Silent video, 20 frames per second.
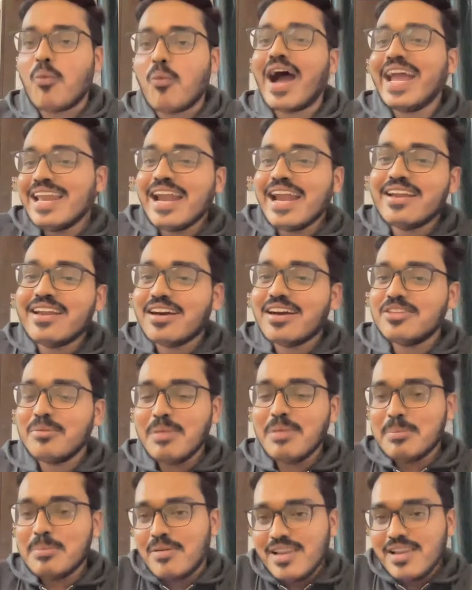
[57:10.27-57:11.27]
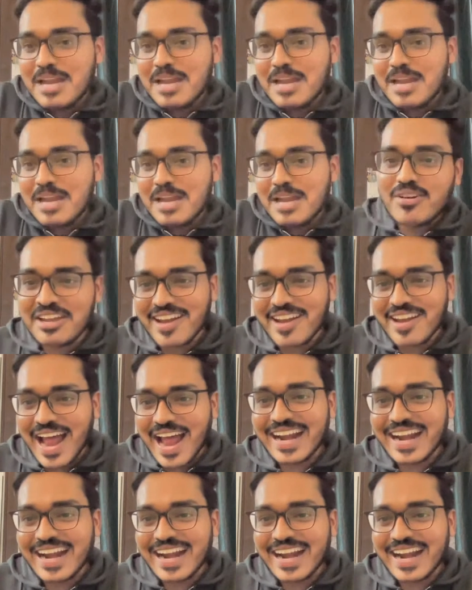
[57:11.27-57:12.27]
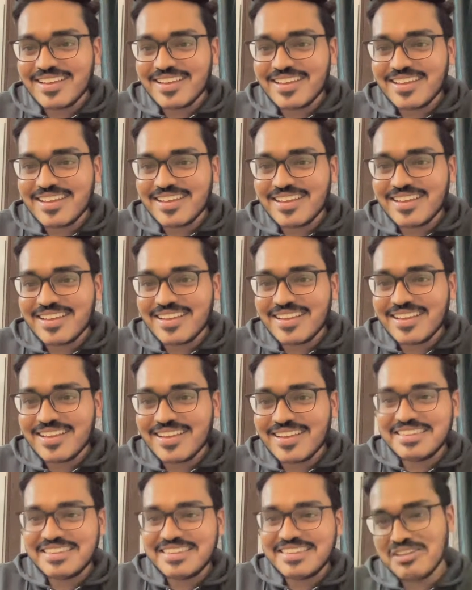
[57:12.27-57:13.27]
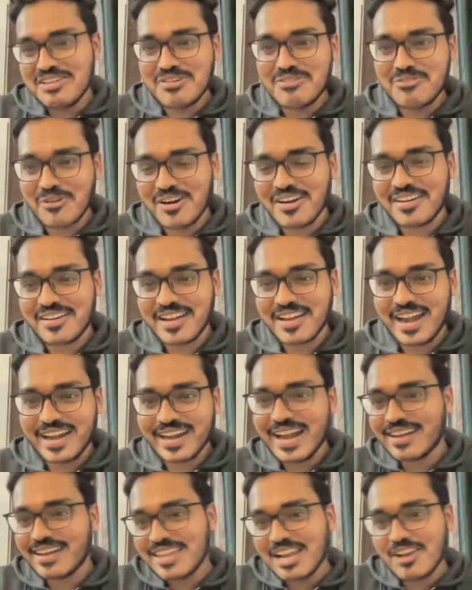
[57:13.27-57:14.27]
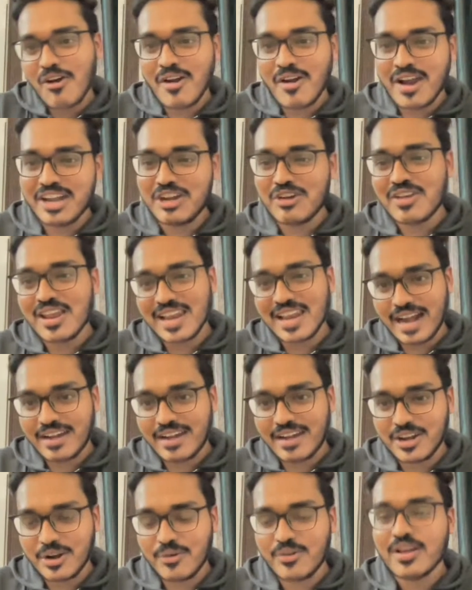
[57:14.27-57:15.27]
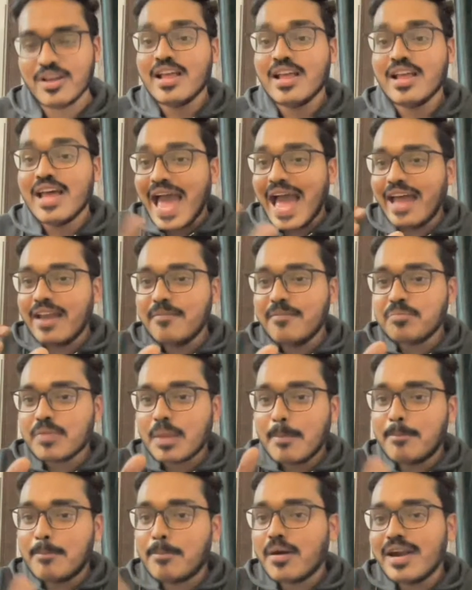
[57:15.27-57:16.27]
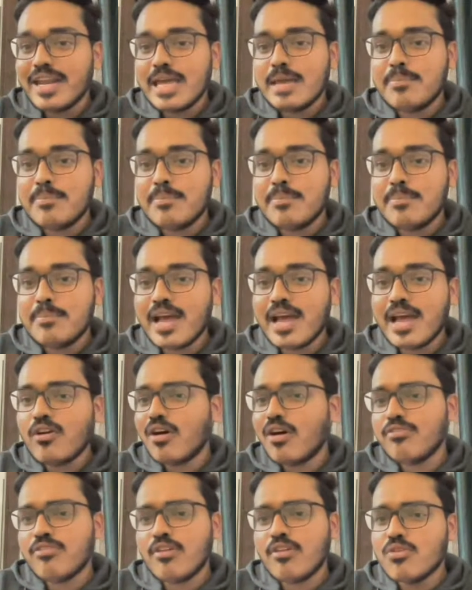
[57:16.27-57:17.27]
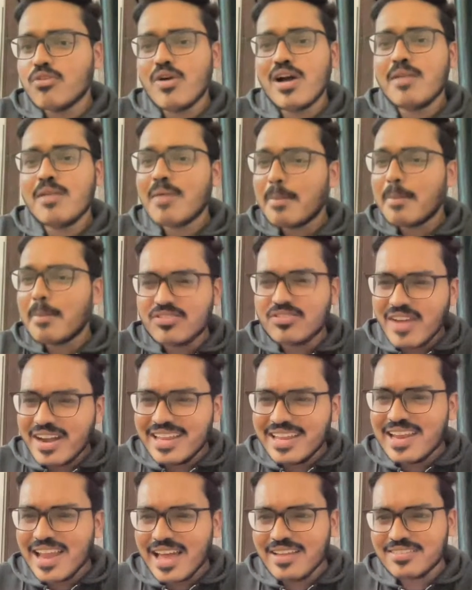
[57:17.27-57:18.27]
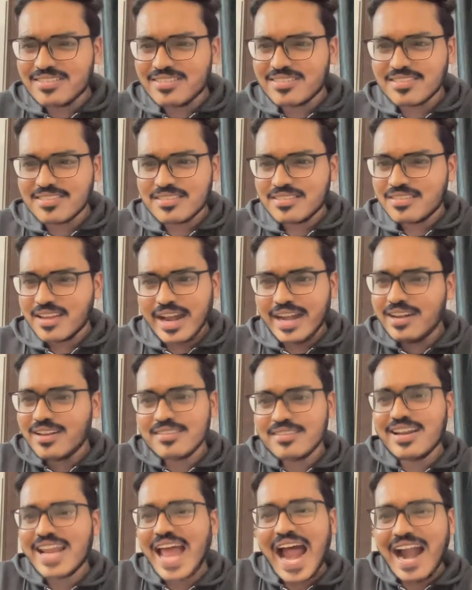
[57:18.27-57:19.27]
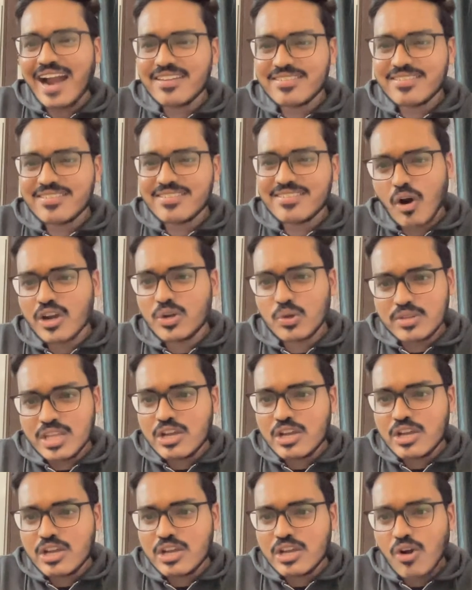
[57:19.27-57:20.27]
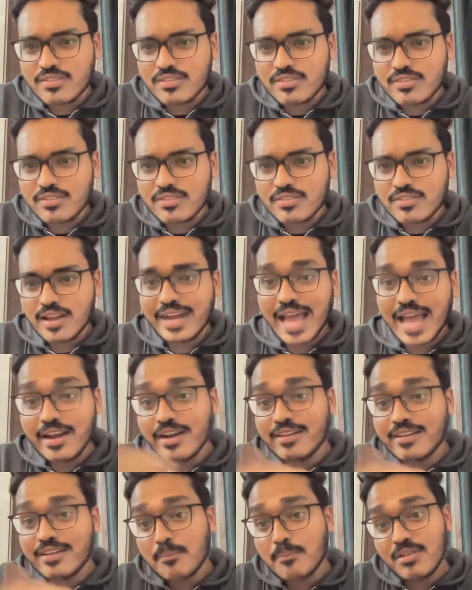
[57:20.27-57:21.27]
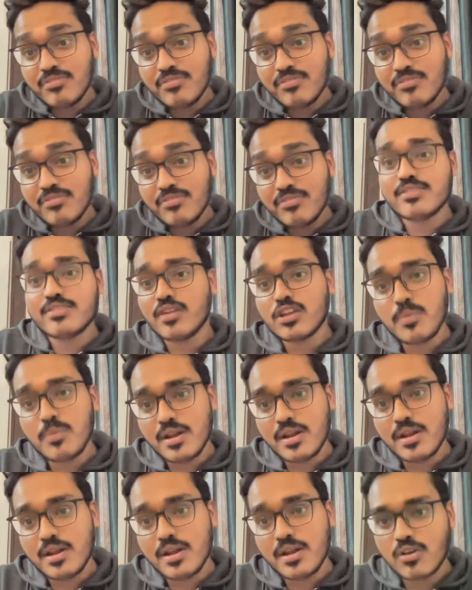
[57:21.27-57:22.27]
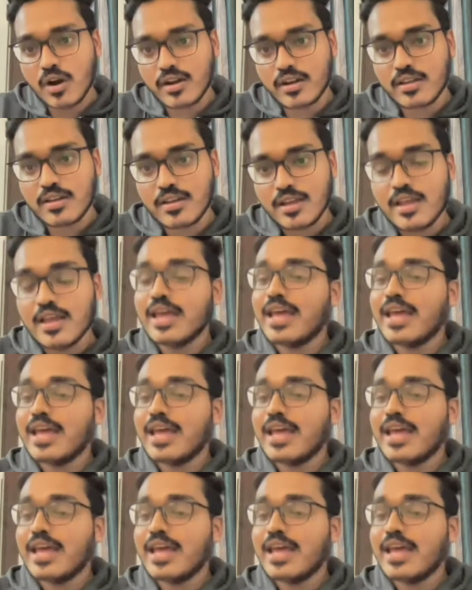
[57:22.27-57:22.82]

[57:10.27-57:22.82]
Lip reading: Why let other people input their addresses? Get the location if you want, right? Get the longitude and latitude. And per API call for Google Map is very less. It doesn't adds a lot to the cost, right? And it simplifies the user experiences a lot.